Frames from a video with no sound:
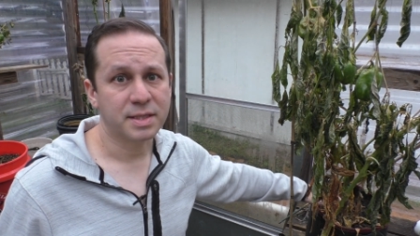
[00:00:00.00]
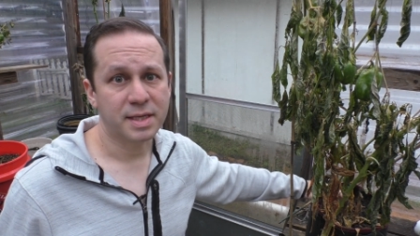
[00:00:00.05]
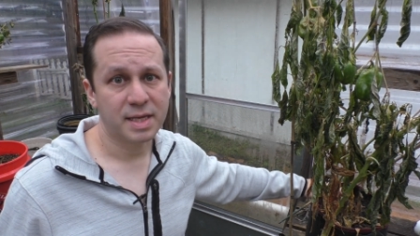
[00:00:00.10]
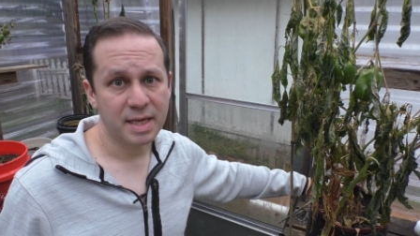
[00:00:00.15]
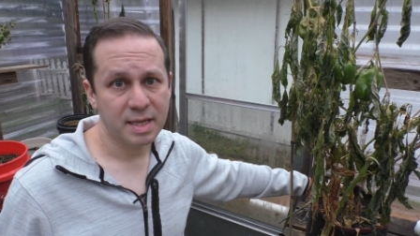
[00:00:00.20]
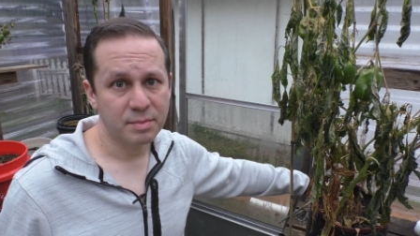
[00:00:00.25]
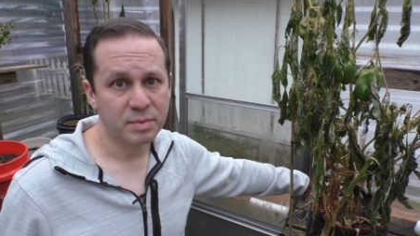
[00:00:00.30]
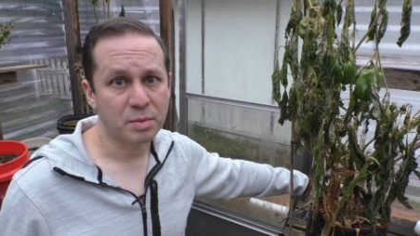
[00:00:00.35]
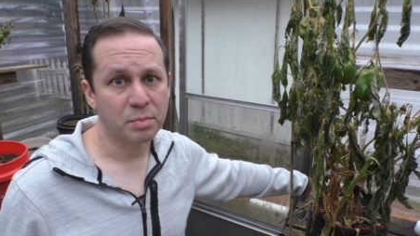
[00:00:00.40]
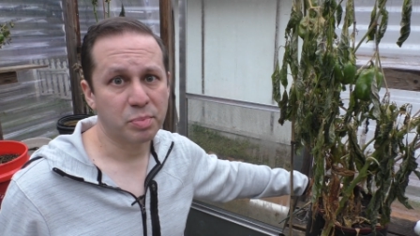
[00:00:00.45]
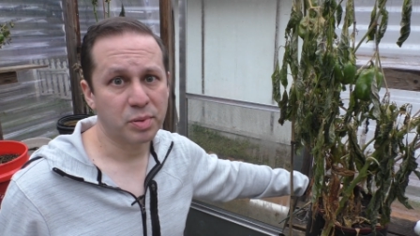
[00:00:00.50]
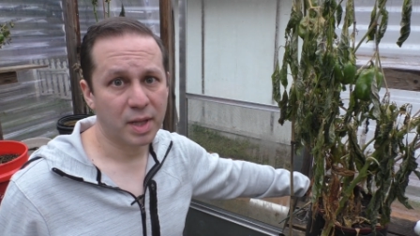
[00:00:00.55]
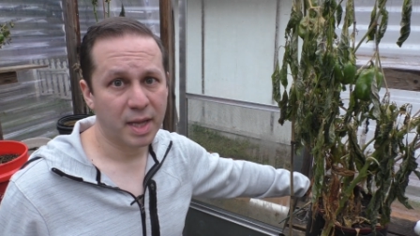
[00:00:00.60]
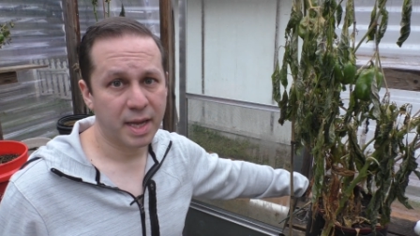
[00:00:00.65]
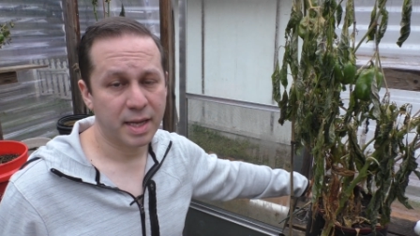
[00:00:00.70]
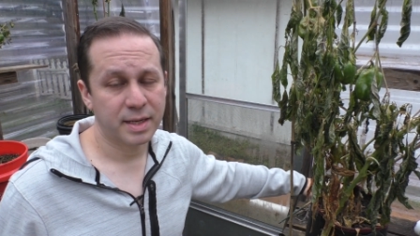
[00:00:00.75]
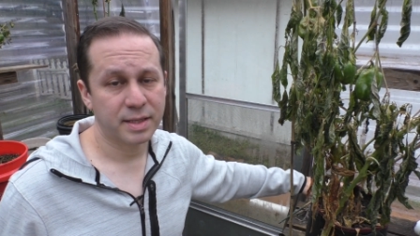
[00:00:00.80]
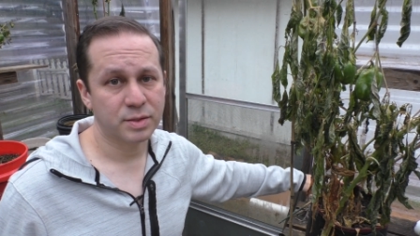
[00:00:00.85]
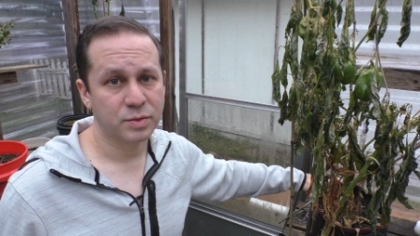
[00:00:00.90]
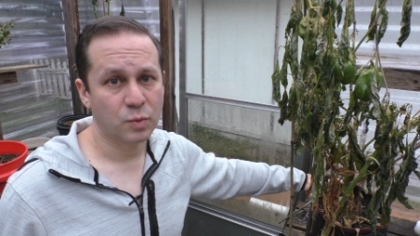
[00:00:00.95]
to keep the
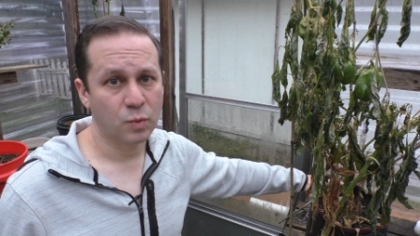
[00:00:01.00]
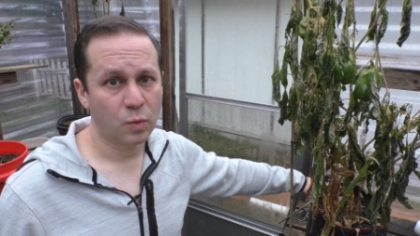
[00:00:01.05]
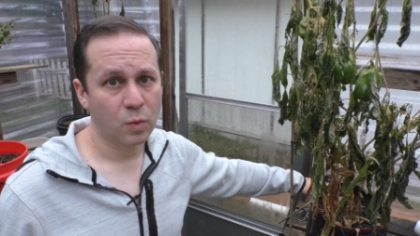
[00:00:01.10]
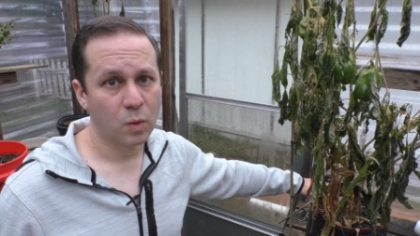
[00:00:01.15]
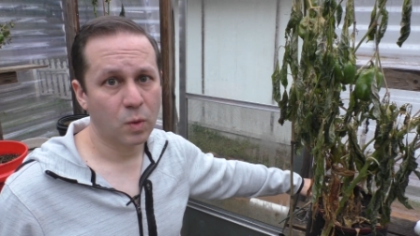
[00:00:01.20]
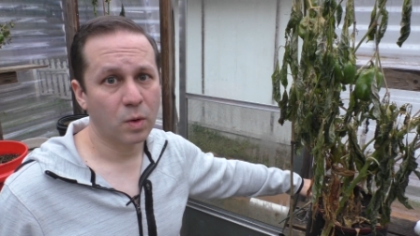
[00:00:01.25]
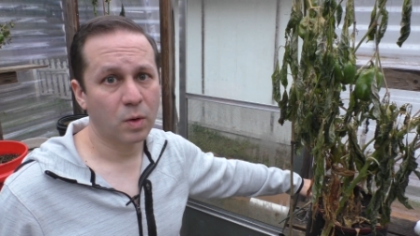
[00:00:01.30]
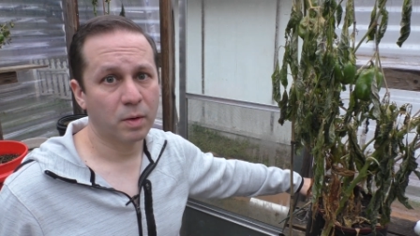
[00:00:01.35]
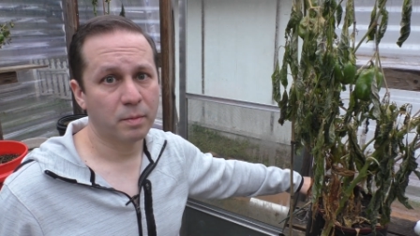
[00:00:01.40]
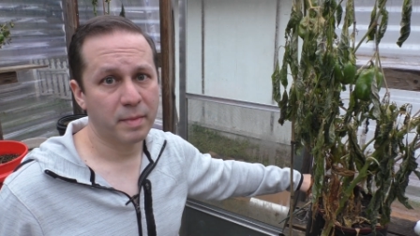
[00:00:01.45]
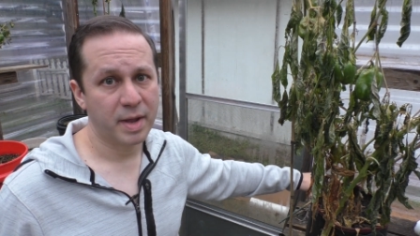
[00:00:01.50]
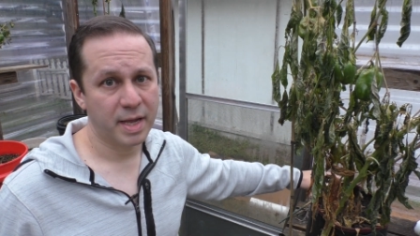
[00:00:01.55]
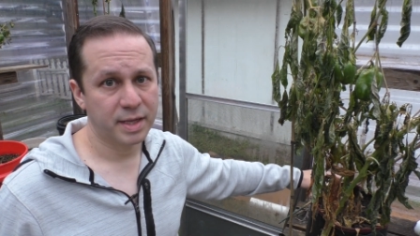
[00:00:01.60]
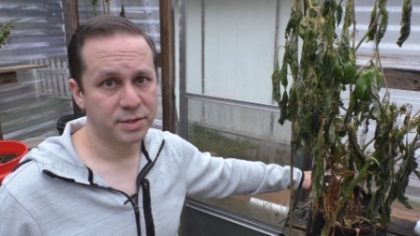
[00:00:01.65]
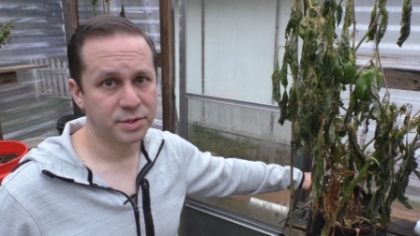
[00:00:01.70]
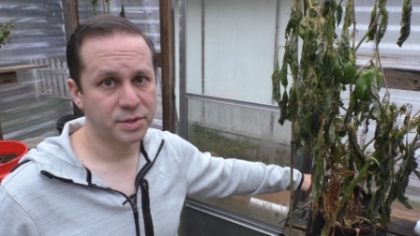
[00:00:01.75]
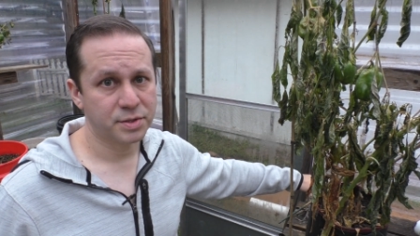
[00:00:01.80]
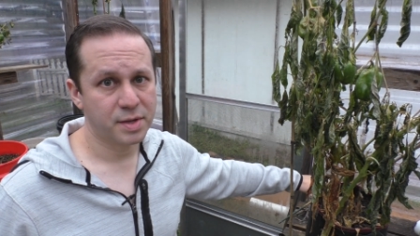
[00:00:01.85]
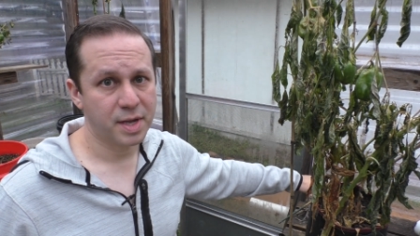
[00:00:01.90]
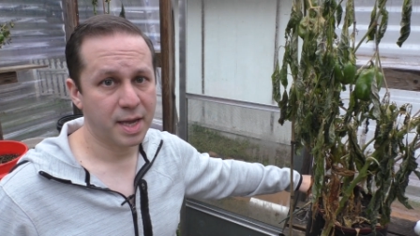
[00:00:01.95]
plant as warm
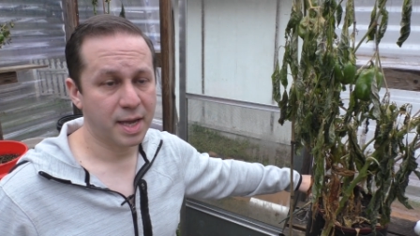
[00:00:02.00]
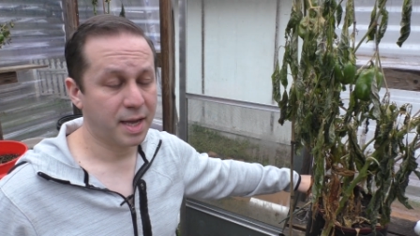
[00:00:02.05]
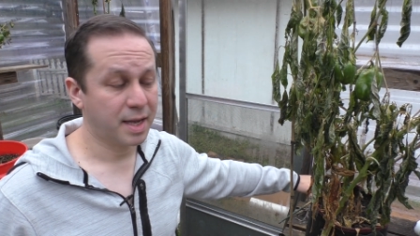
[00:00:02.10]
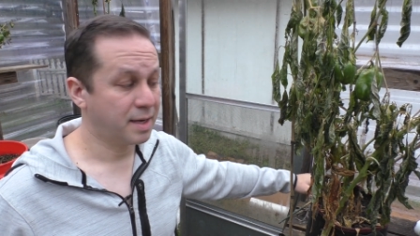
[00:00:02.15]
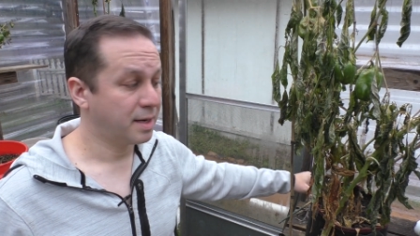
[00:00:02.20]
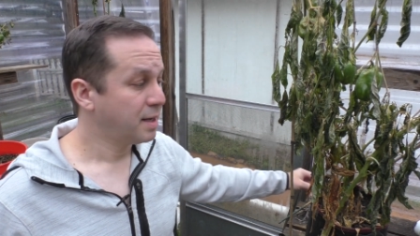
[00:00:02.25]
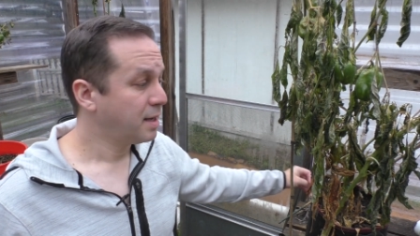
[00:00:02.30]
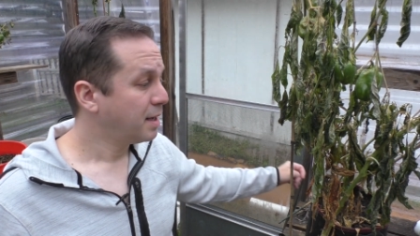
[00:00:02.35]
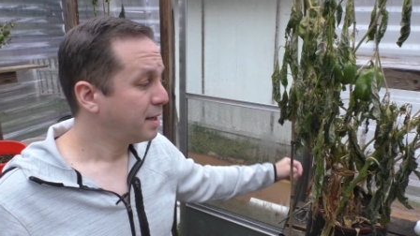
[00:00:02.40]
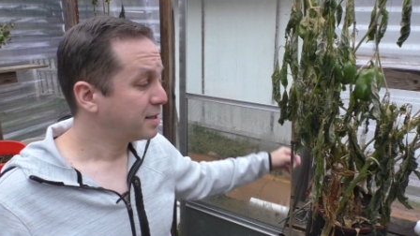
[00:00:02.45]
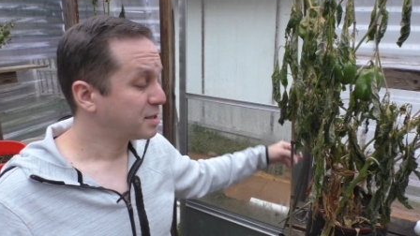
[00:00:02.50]
as you can,